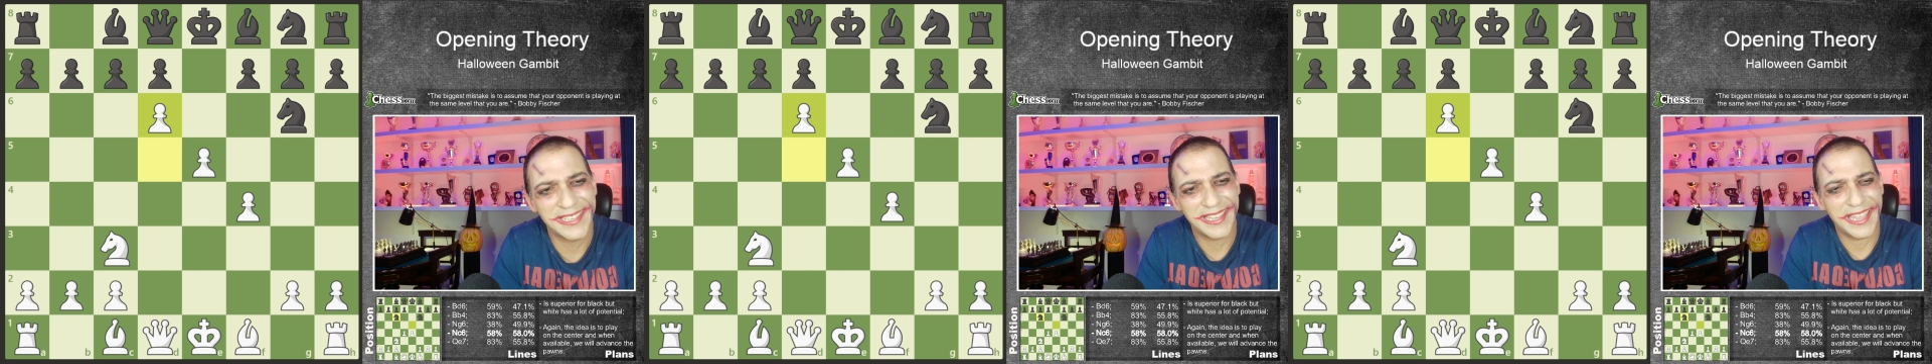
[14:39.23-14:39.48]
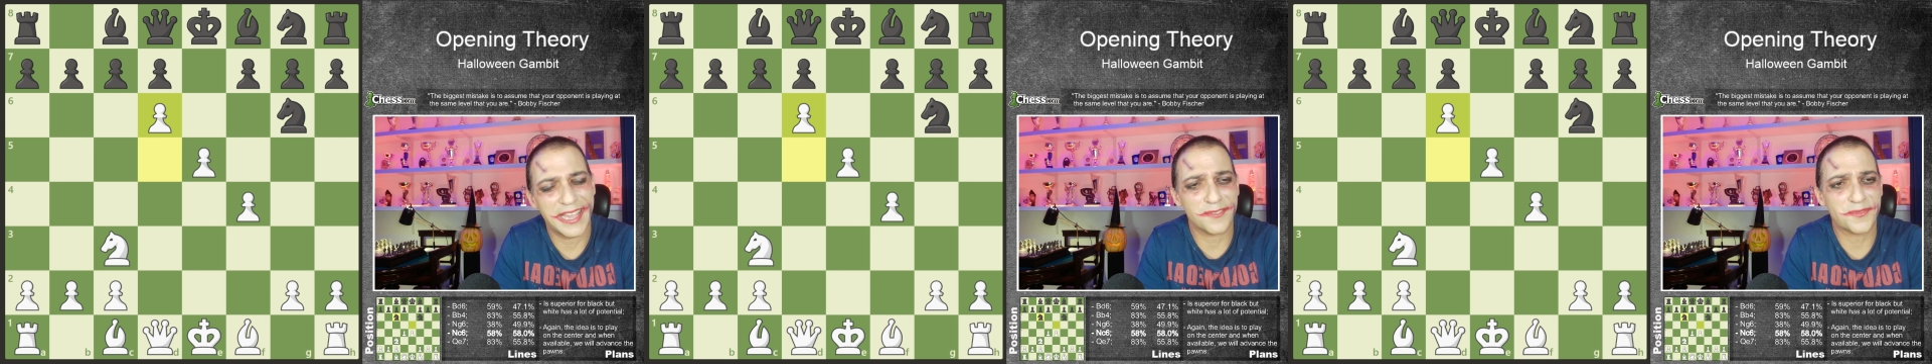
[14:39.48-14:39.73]

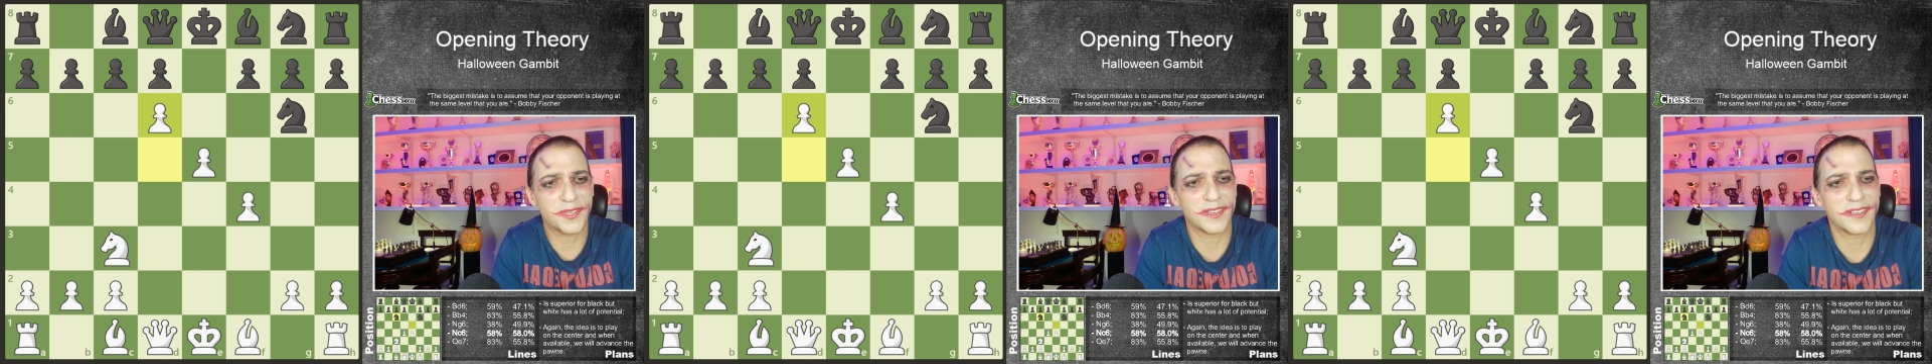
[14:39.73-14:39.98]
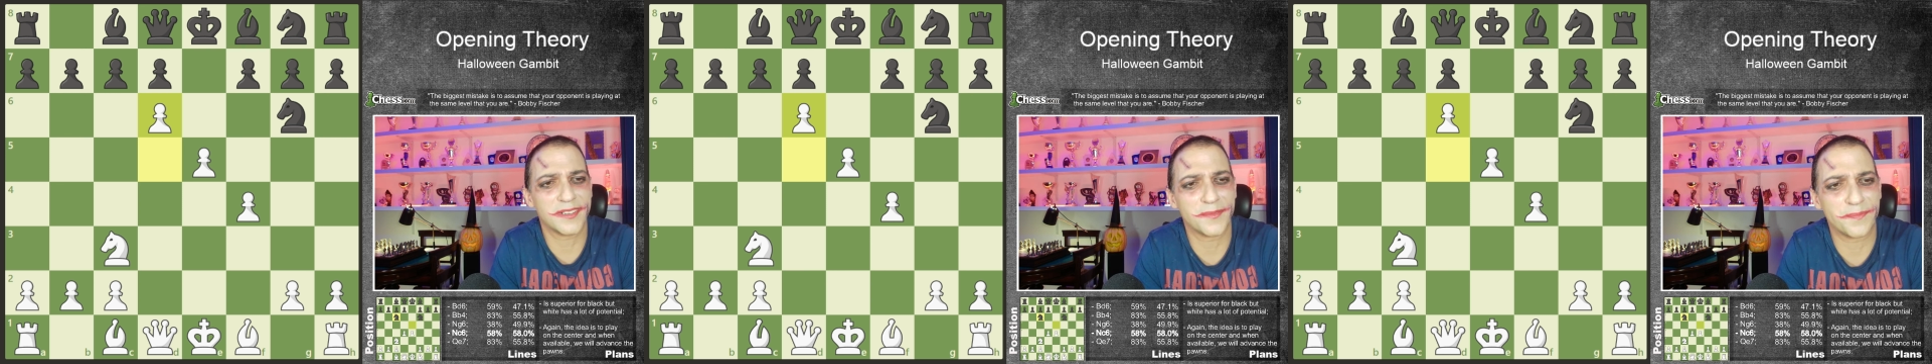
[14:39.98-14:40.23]

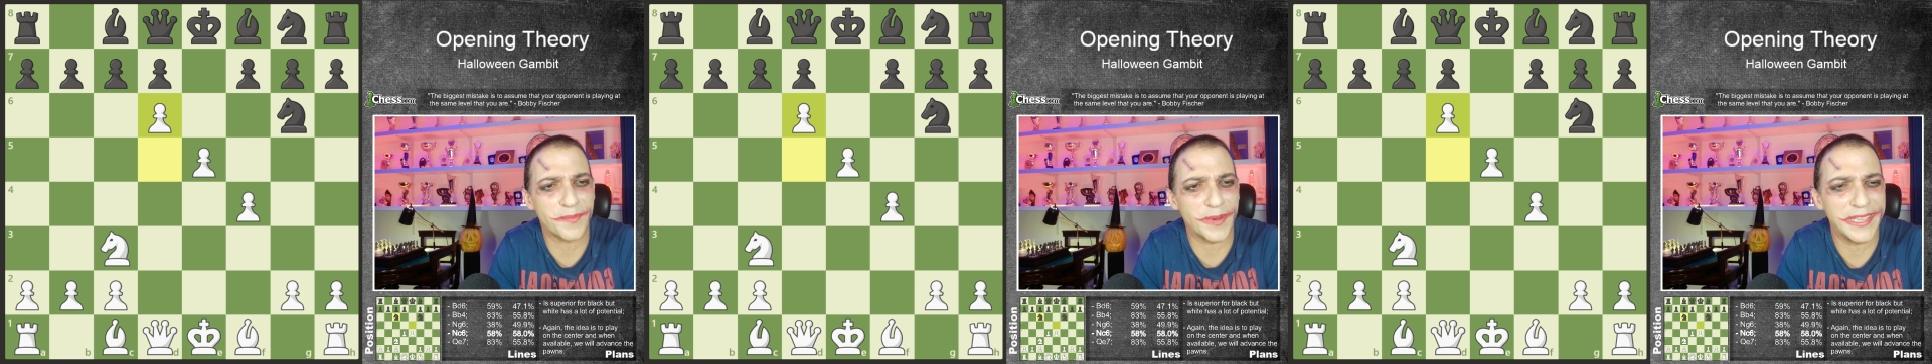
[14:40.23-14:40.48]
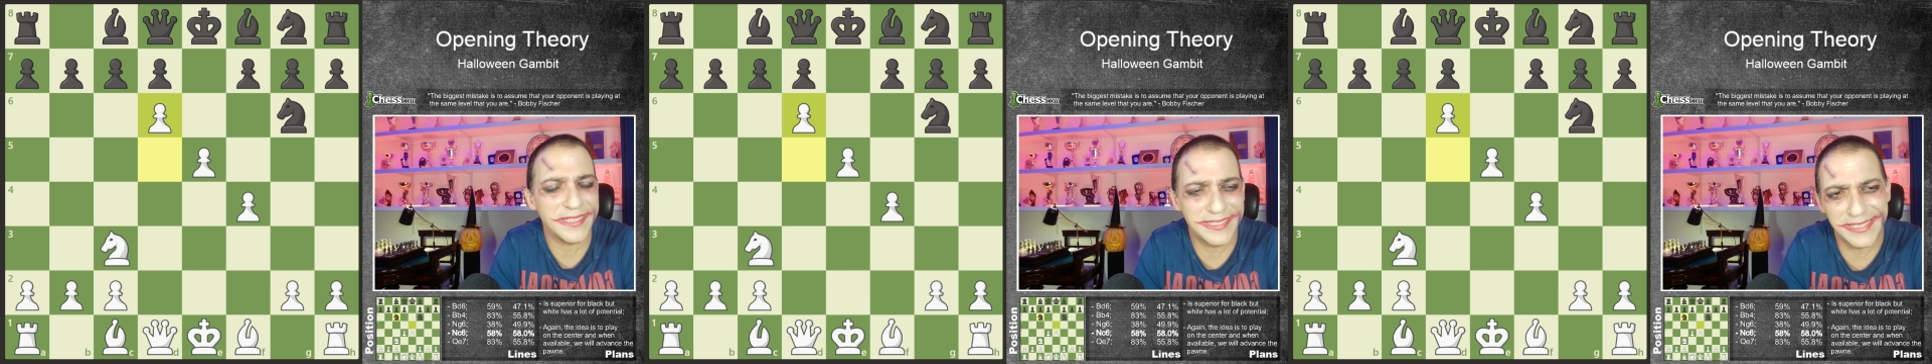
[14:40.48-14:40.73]
after
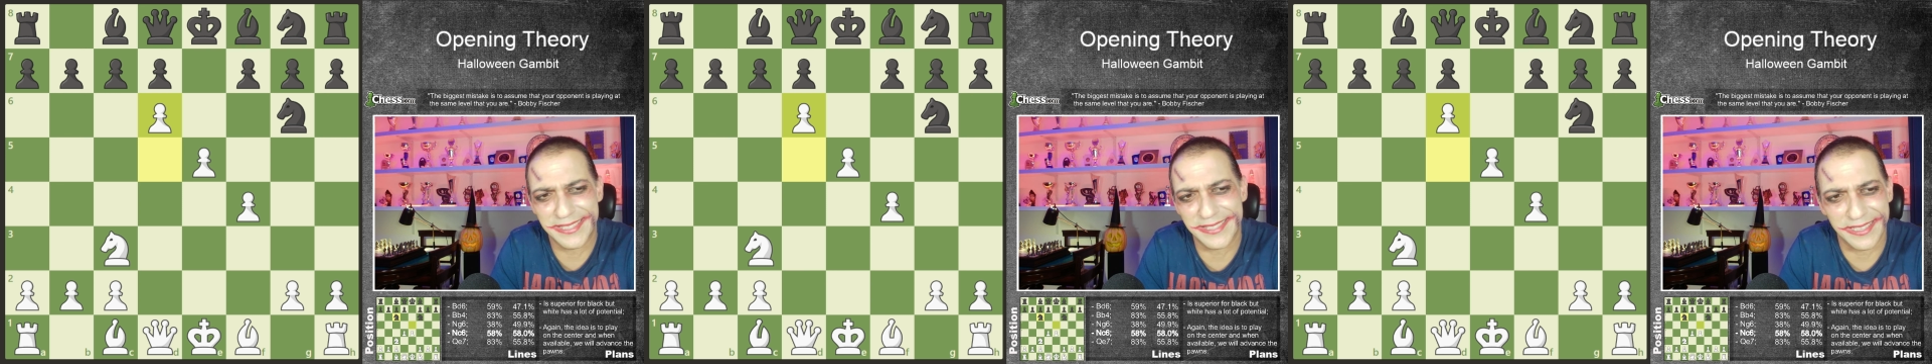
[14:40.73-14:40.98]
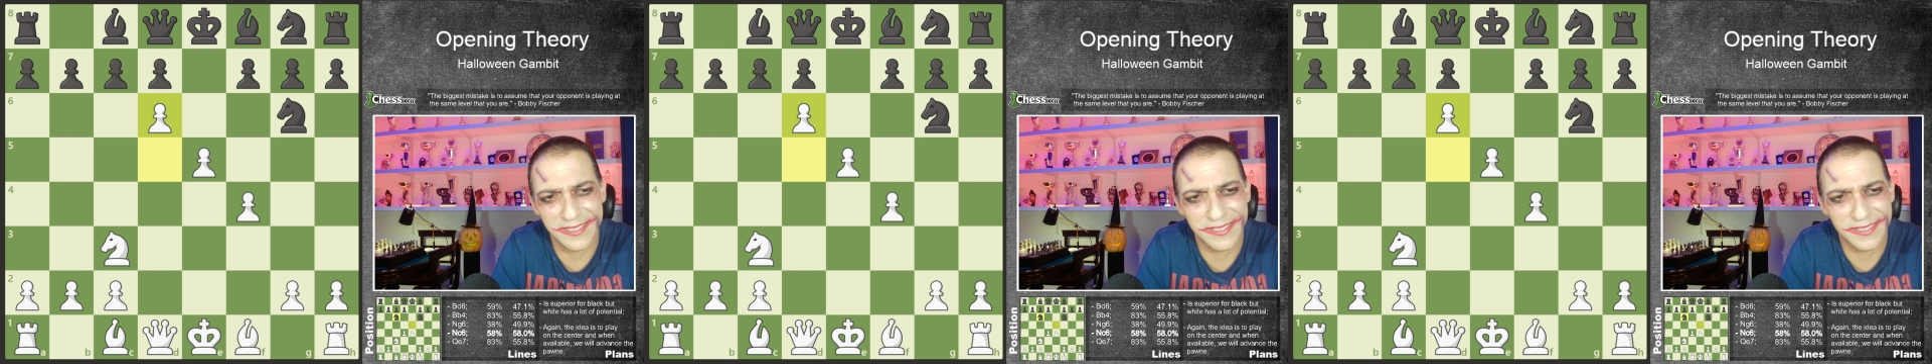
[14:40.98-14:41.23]
playing
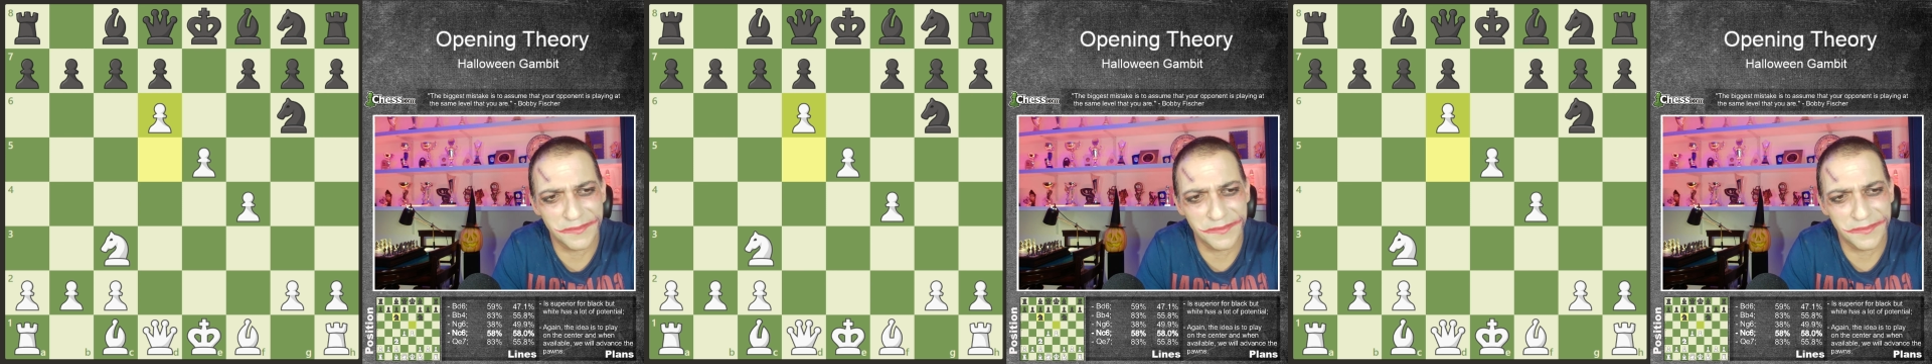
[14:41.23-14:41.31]
d6.